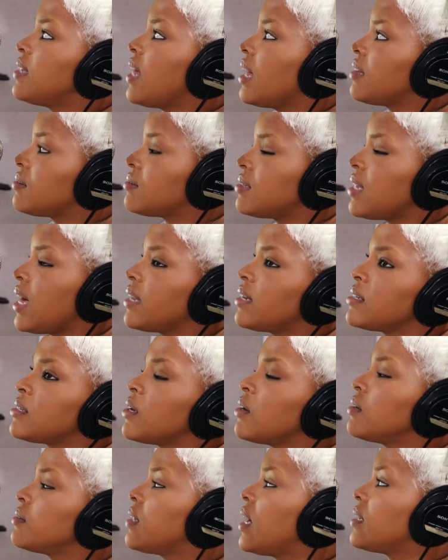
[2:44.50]
that that is
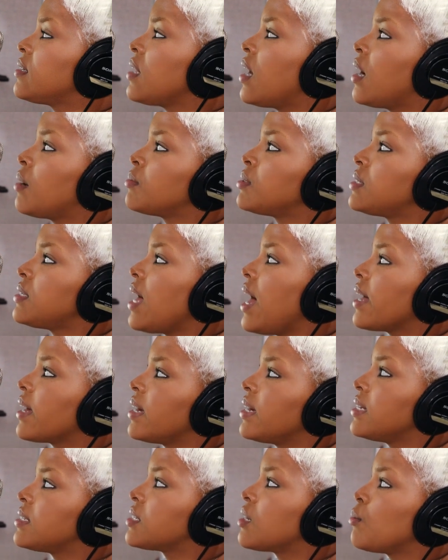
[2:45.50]
that um,
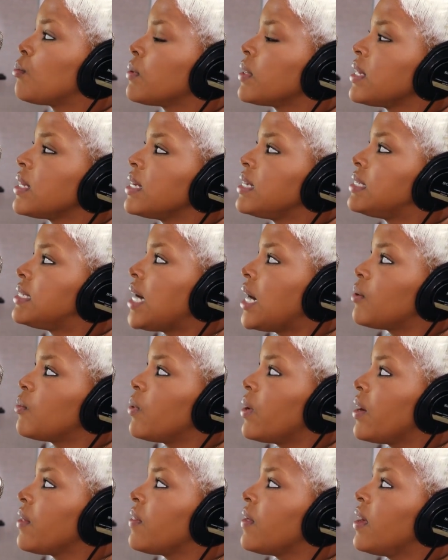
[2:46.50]
saga is completely done
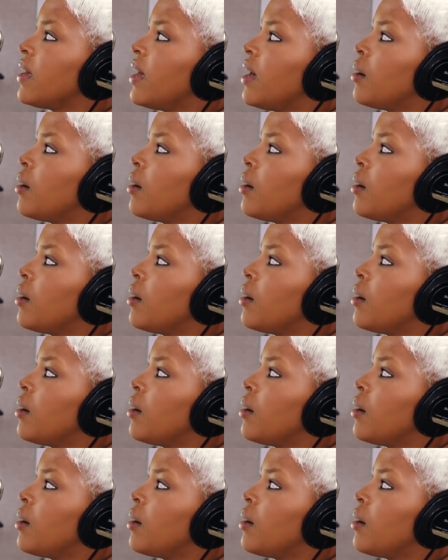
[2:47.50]
with.